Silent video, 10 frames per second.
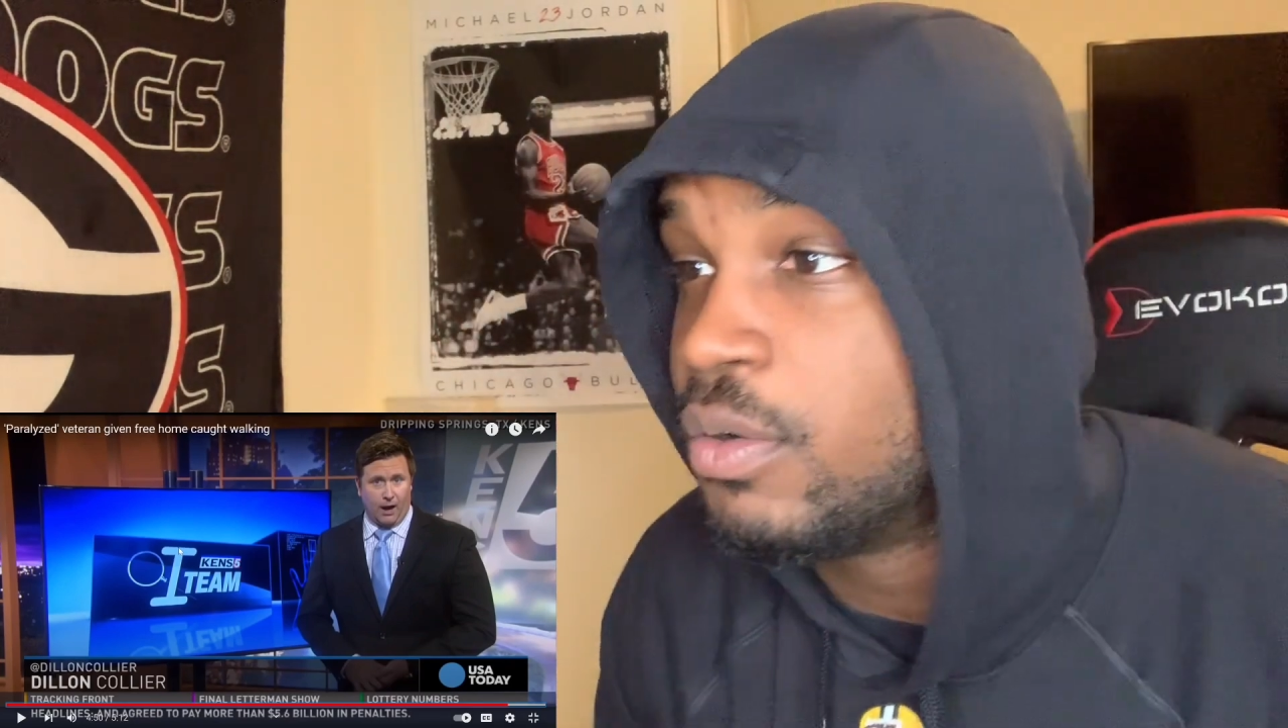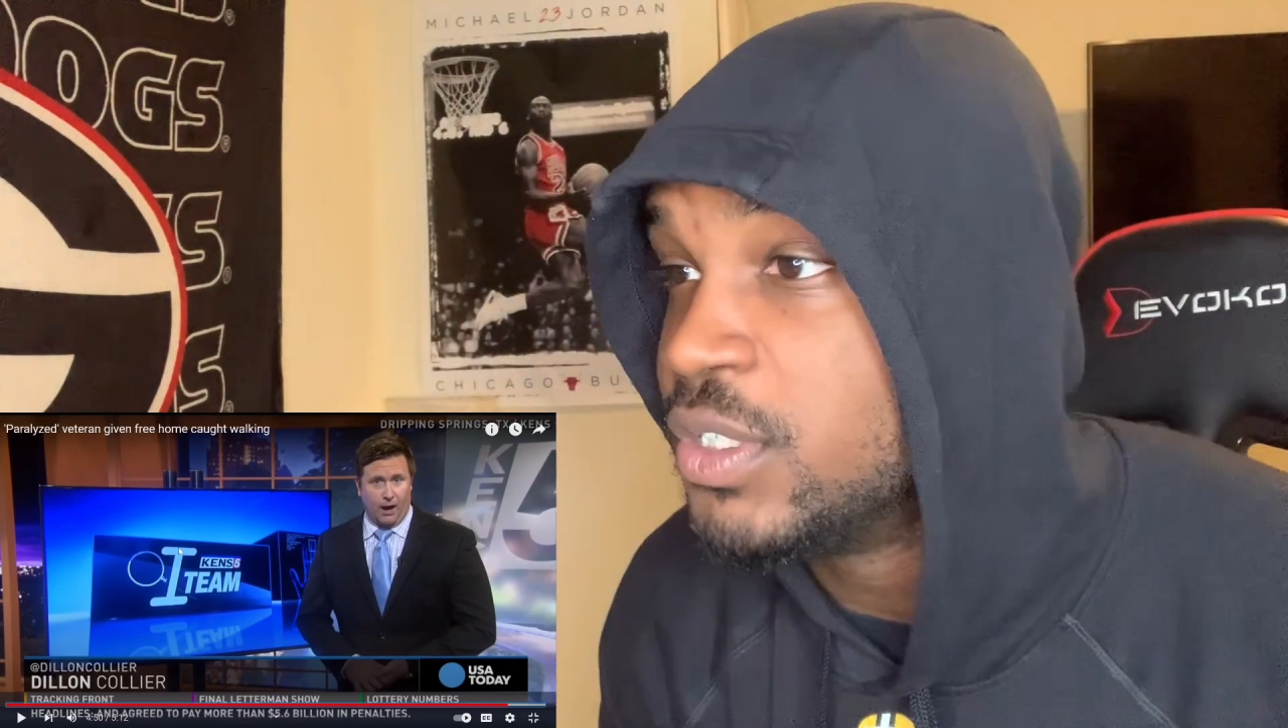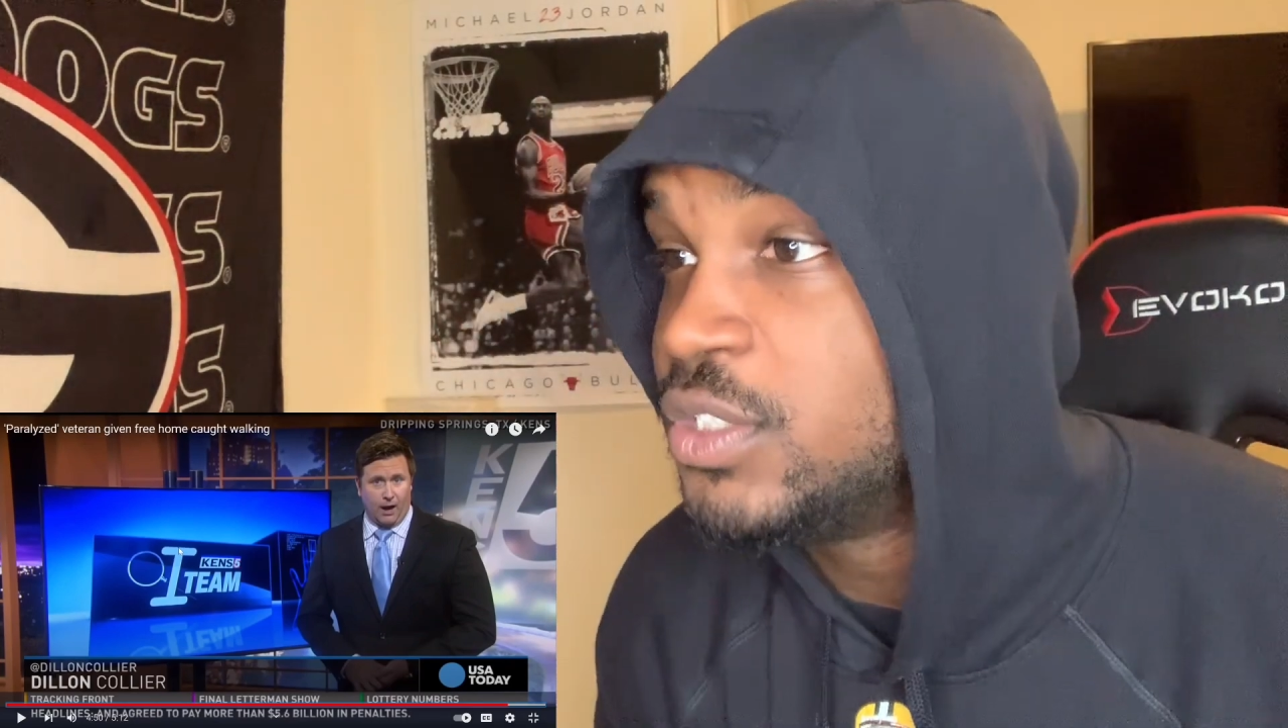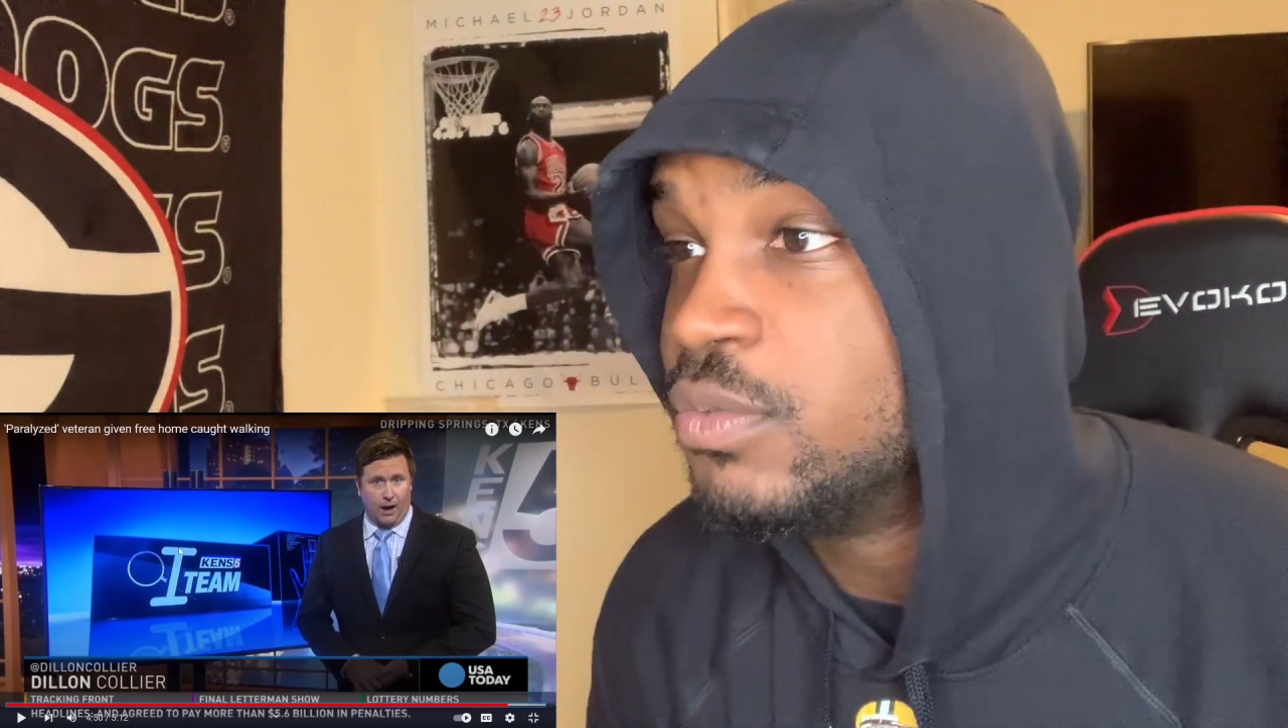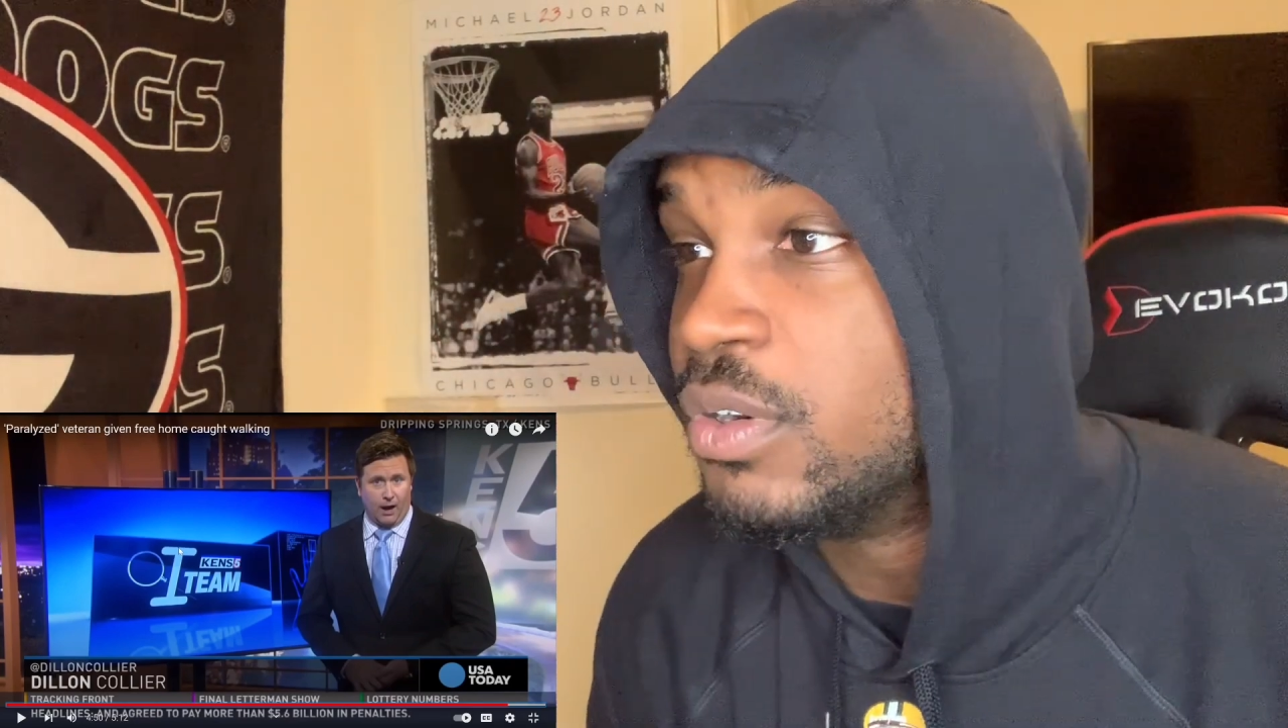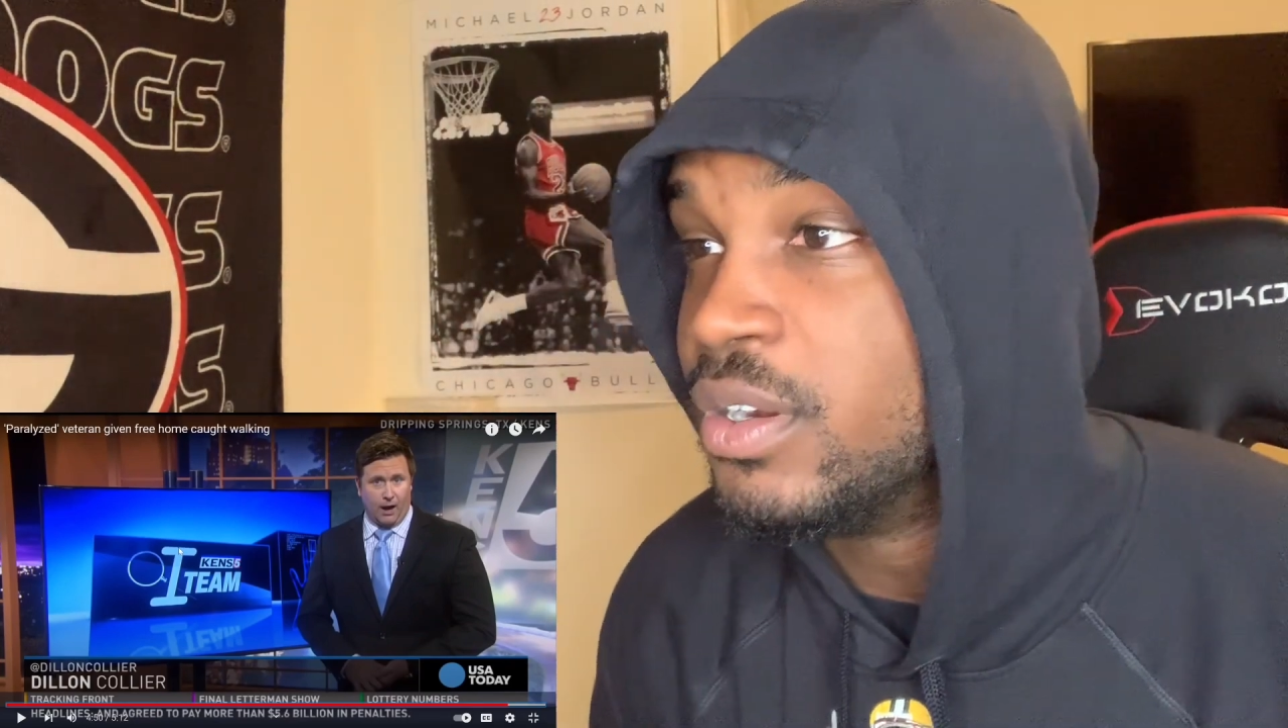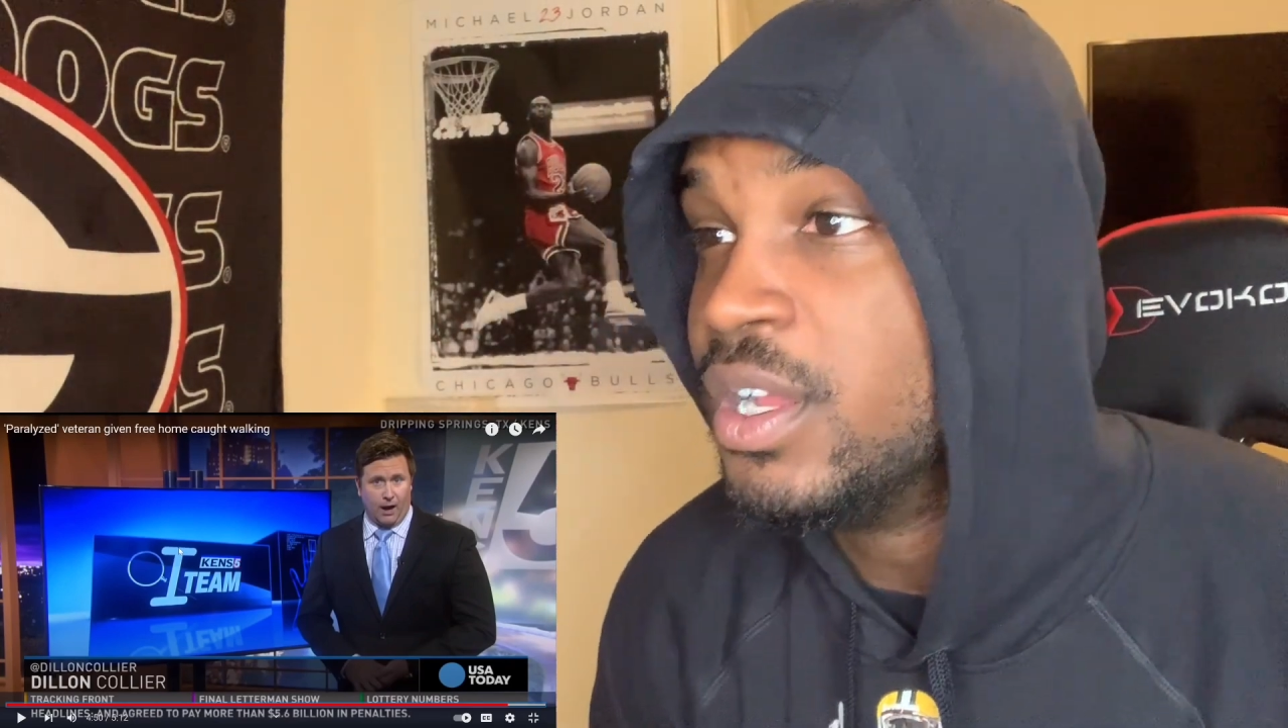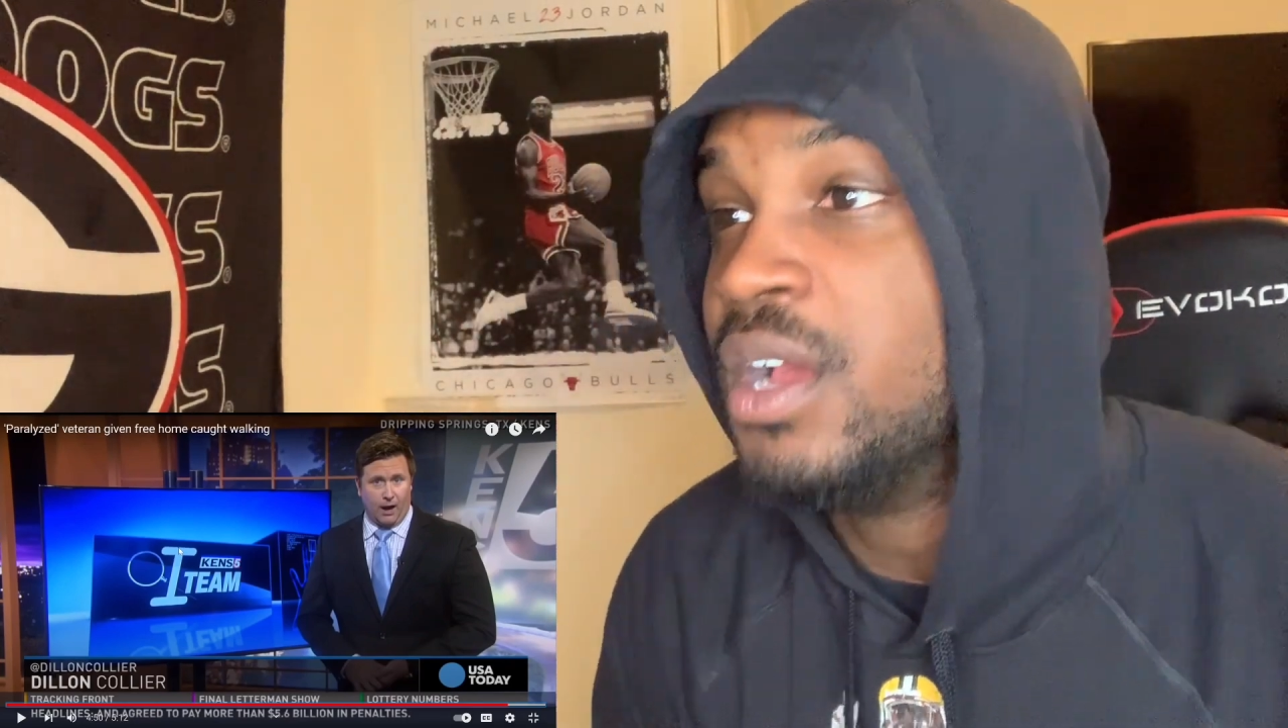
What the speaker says: what you want.